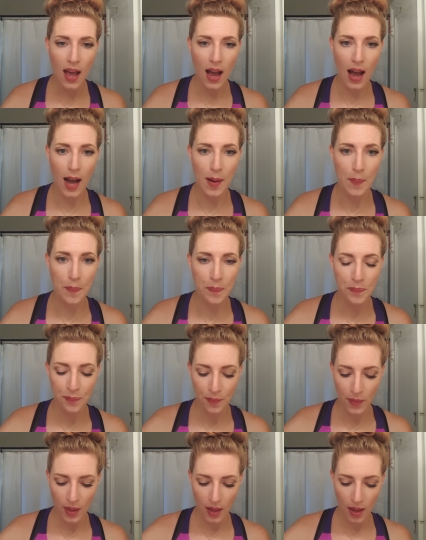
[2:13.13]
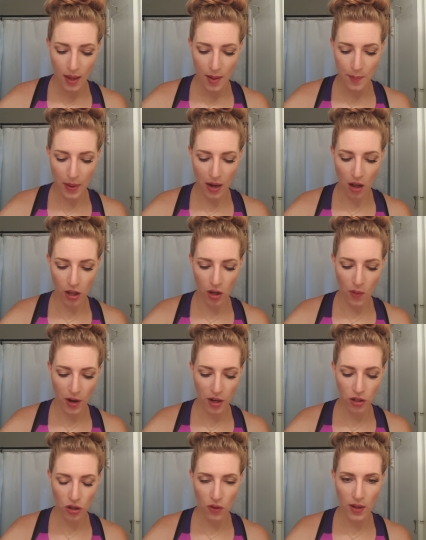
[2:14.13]
But all you
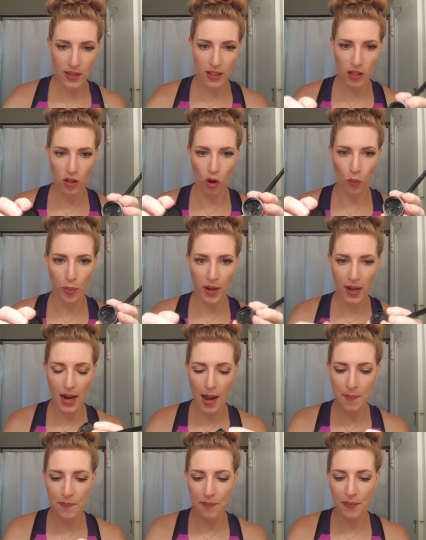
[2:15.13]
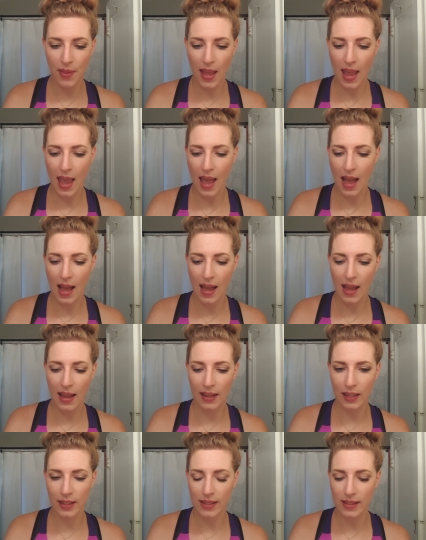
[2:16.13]
want to do is just open it up
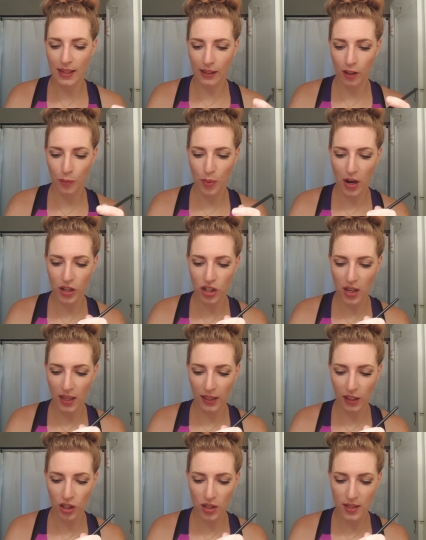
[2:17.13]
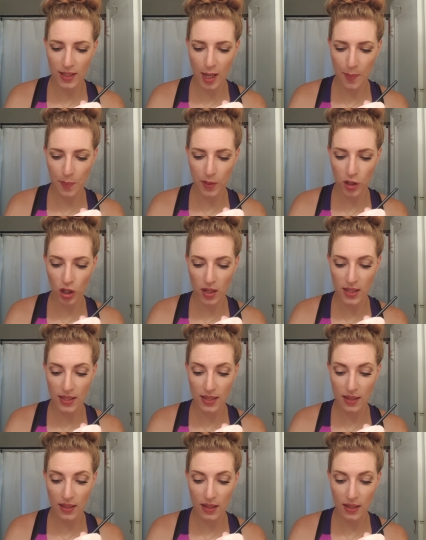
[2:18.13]
and stick your brush in and just dip
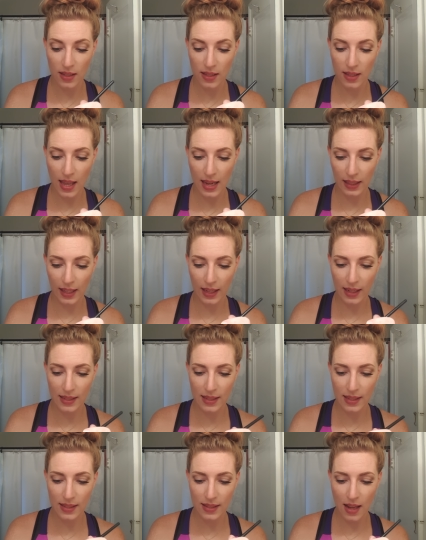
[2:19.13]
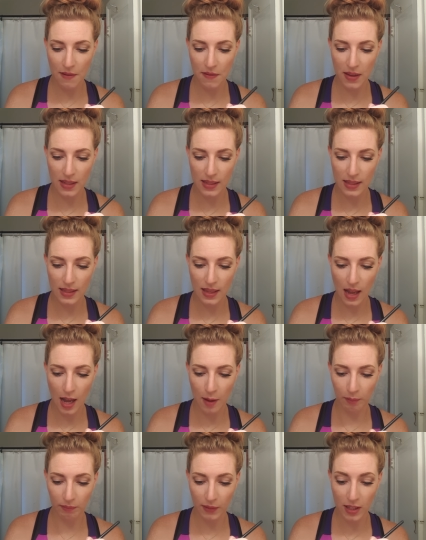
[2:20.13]
just slightly, because this stuff is,
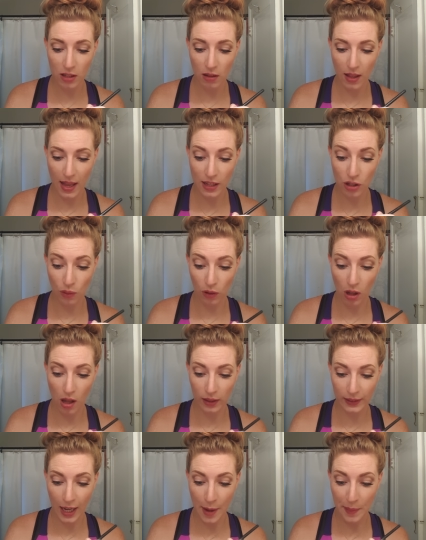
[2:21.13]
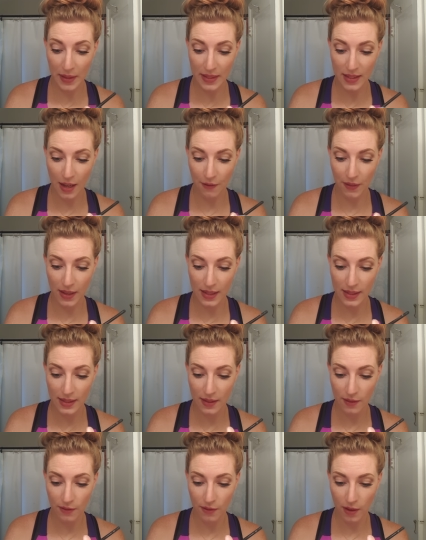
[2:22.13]
this will last you a long time. This stuff
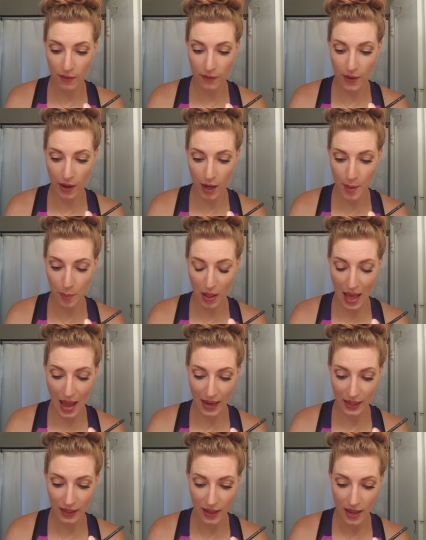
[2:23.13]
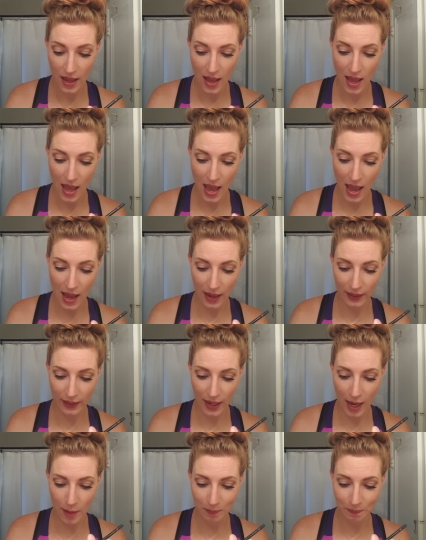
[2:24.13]
is very black,
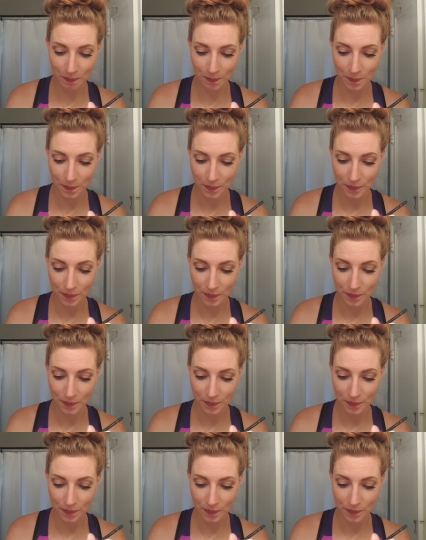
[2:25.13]
and